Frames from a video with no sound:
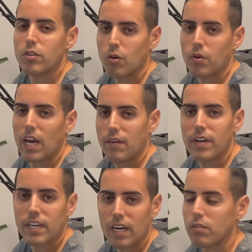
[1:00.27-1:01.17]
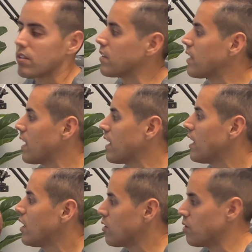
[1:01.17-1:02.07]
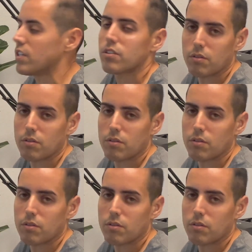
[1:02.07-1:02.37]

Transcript: don't have an account, then you need to